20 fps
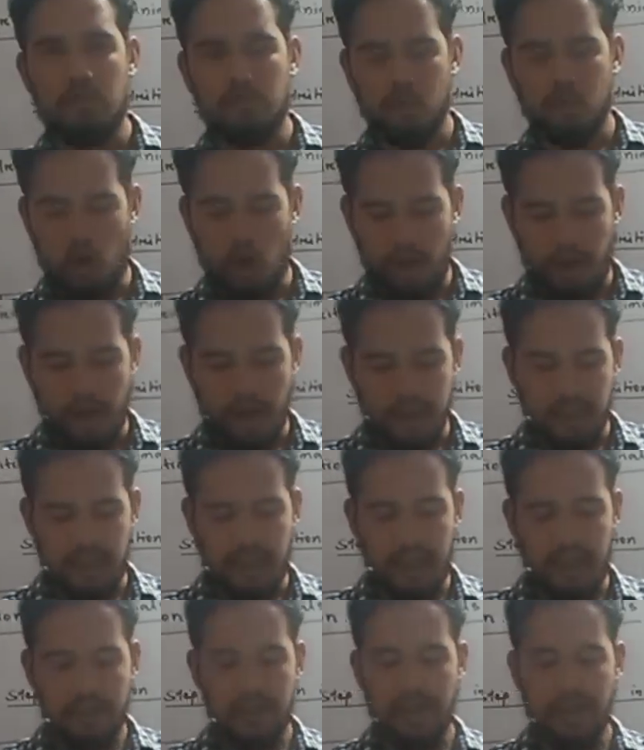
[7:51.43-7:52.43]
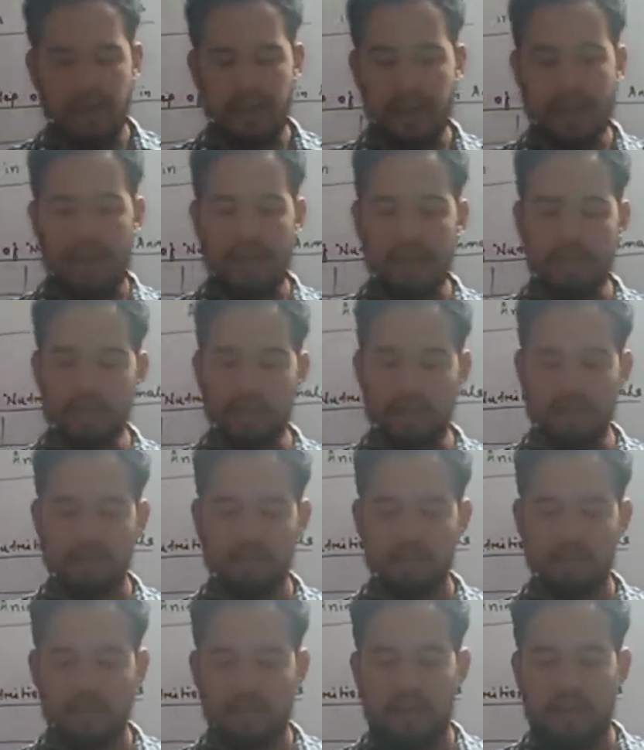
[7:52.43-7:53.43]
or another animals,
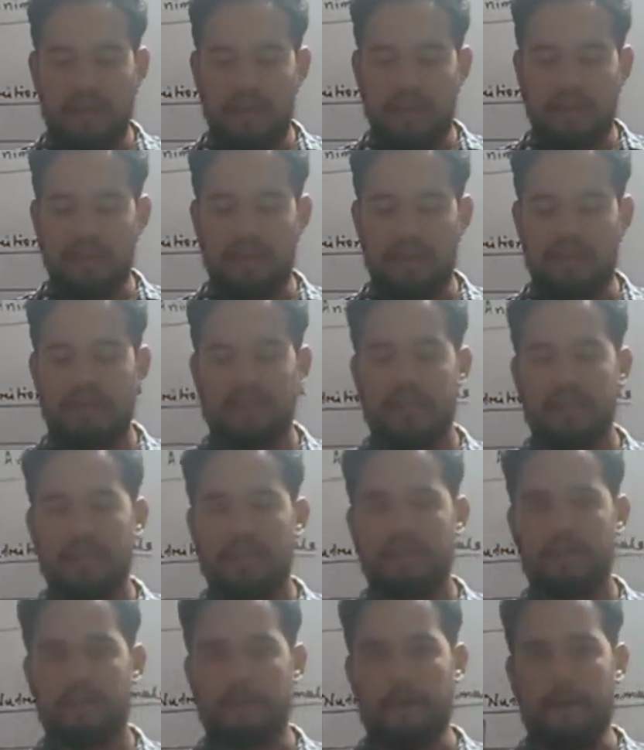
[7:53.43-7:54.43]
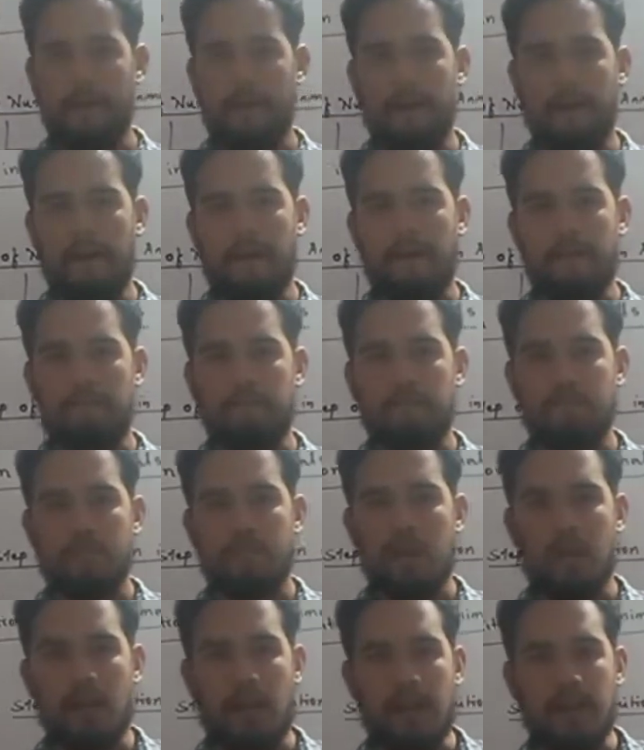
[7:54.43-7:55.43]
that is
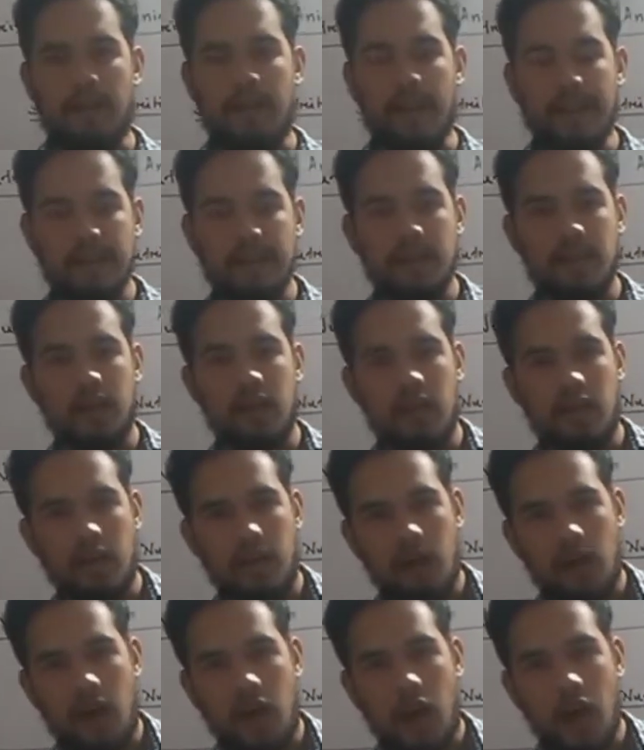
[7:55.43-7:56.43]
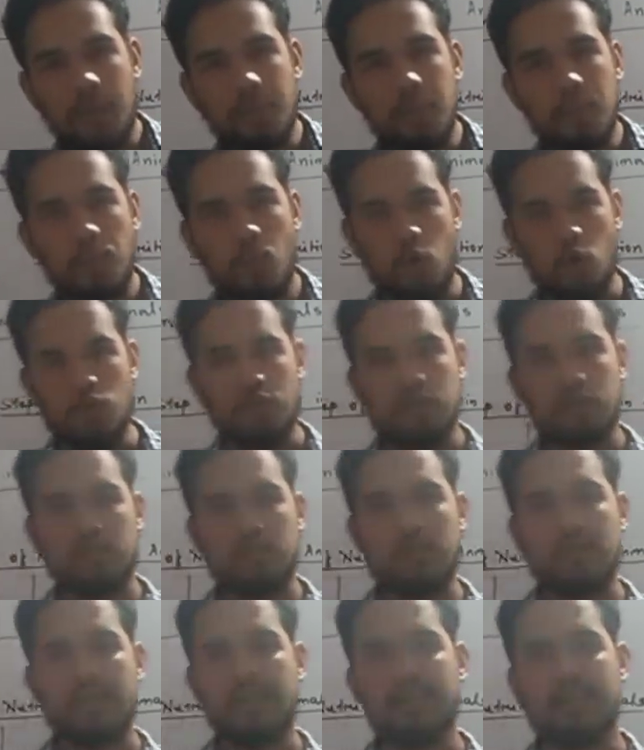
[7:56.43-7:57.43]
like herbivores,
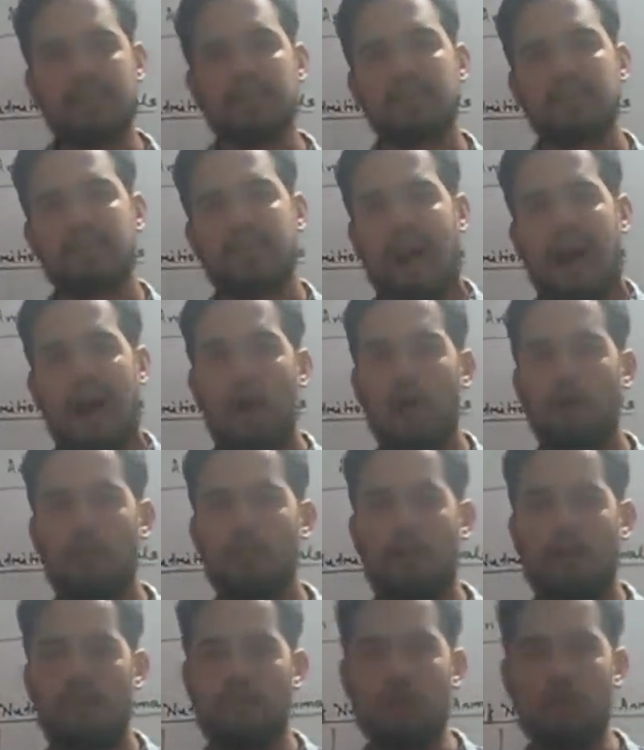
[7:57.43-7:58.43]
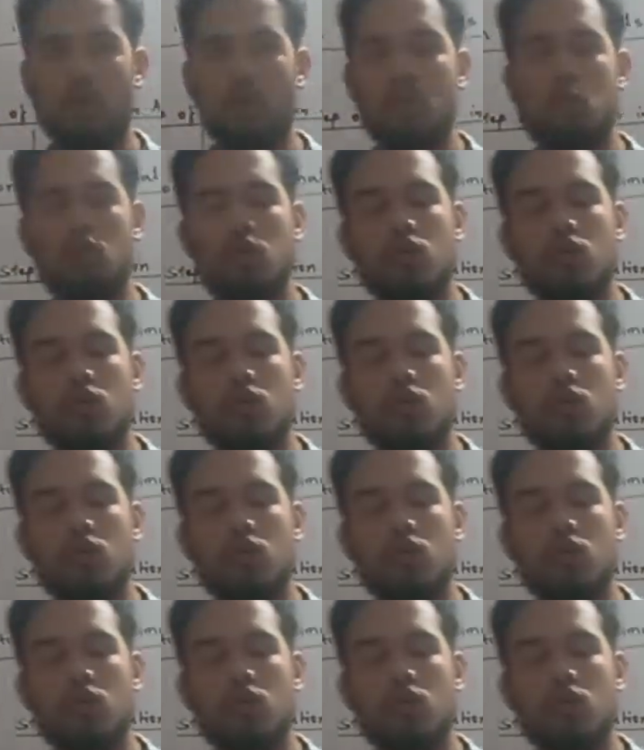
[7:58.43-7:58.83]
that is cow, buffalo,